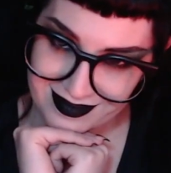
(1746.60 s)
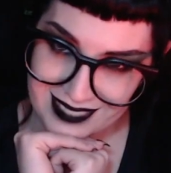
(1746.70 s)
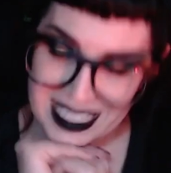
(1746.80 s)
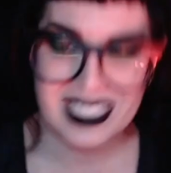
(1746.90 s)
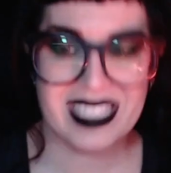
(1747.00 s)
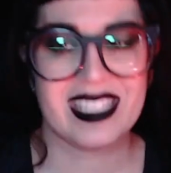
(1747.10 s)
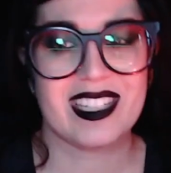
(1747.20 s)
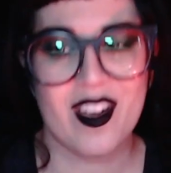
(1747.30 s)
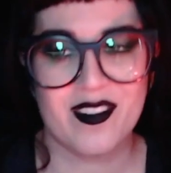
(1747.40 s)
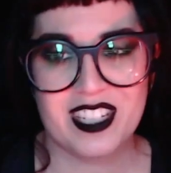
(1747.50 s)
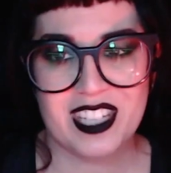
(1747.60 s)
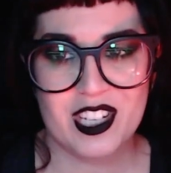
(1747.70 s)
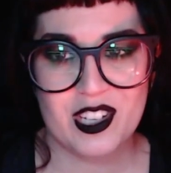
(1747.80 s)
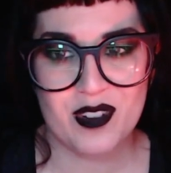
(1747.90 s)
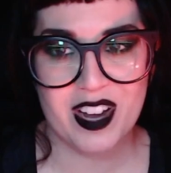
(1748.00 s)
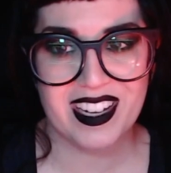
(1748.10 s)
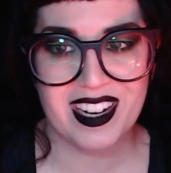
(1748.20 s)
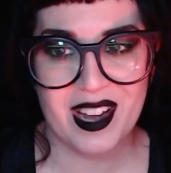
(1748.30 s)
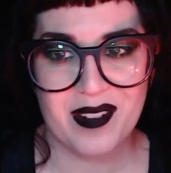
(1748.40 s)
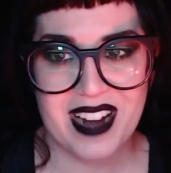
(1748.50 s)
This is a conversation Ryan and
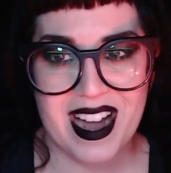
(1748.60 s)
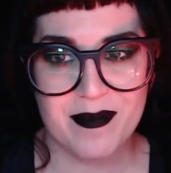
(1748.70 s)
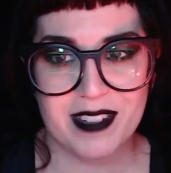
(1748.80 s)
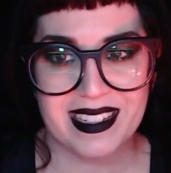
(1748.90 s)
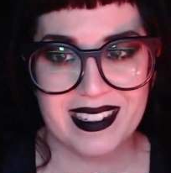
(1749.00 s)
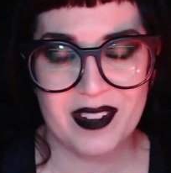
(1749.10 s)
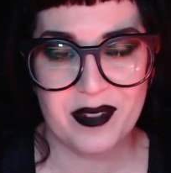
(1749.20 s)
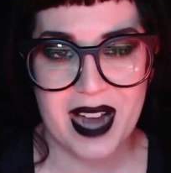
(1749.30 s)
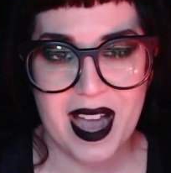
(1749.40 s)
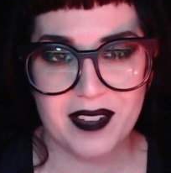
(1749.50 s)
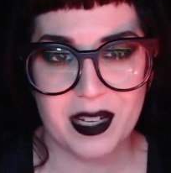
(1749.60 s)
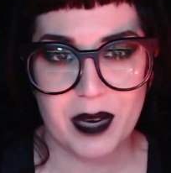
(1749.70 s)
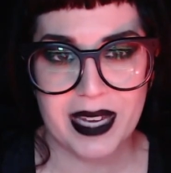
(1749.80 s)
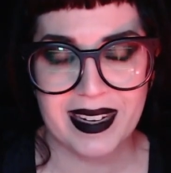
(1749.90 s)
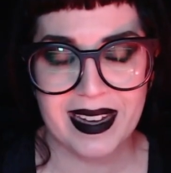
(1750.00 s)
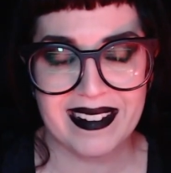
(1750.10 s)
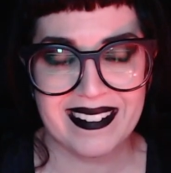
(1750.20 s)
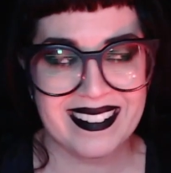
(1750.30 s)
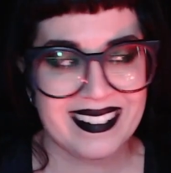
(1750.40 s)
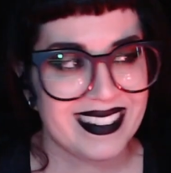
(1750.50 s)
I were having. We're having when uh,
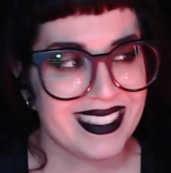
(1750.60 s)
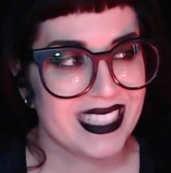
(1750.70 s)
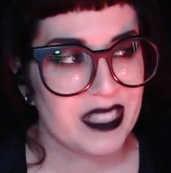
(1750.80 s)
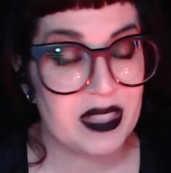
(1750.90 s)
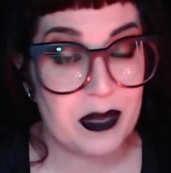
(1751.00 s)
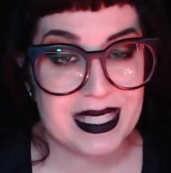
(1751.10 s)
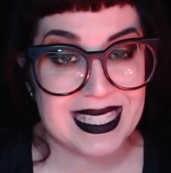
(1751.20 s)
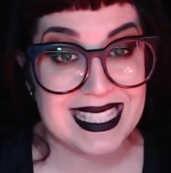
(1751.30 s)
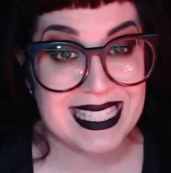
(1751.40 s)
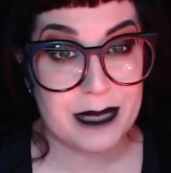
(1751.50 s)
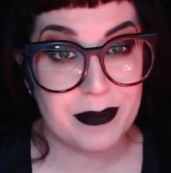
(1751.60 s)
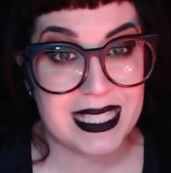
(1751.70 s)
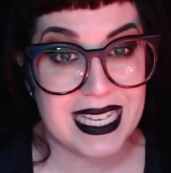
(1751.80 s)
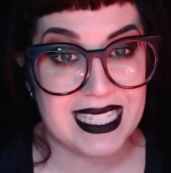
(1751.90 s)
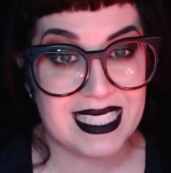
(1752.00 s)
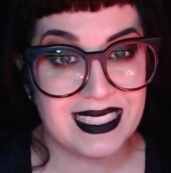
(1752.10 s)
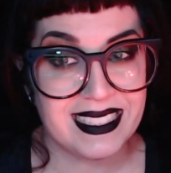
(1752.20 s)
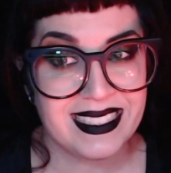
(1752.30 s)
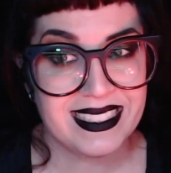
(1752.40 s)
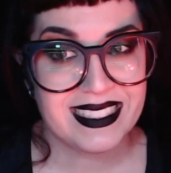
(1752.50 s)
when there was the Steam sale,
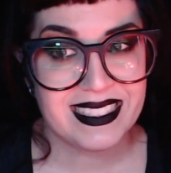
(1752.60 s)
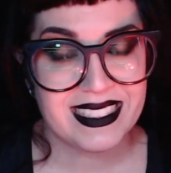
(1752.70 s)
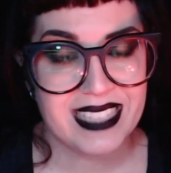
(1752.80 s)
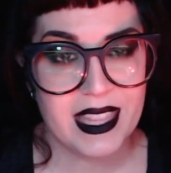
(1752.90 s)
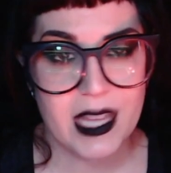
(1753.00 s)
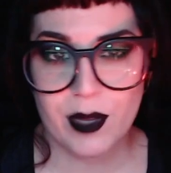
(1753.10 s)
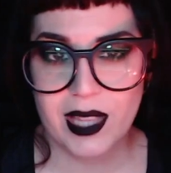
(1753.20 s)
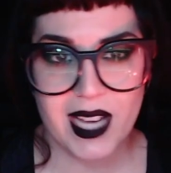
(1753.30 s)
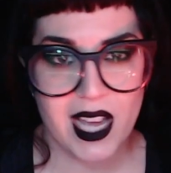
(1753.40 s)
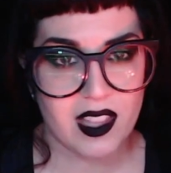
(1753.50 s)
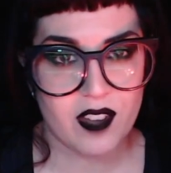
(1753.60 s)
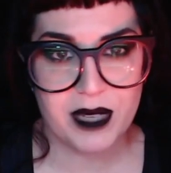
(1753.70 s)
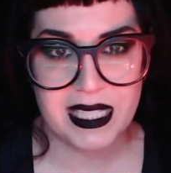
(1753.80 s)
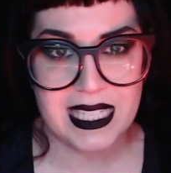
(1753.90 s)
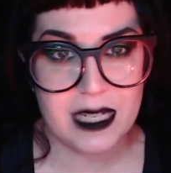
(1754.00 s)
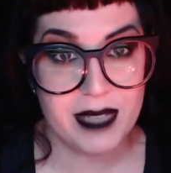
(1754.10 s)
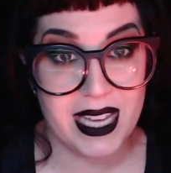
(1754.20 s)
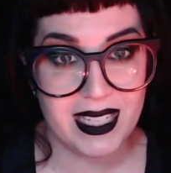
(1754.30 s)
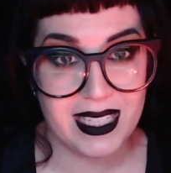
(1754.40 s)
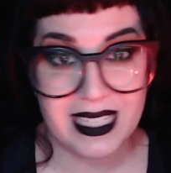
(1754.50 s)
and they were like, "I love my Steam
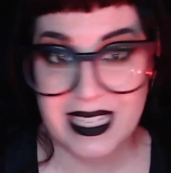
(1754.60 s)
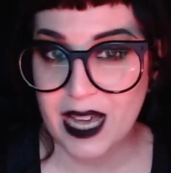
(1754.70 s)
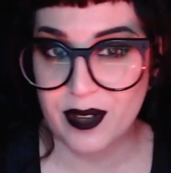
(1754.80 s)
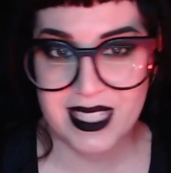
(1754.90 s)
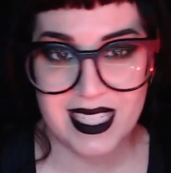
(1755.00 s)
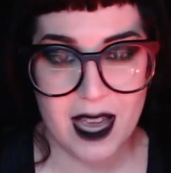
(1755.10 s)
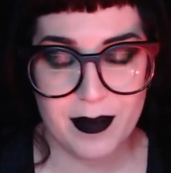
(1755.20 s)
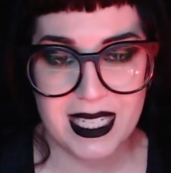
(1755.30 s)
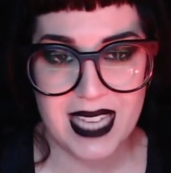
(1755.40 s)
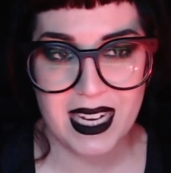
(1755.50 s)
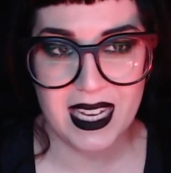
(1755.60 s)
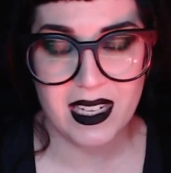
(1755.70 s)
Deck," now's the time to get it.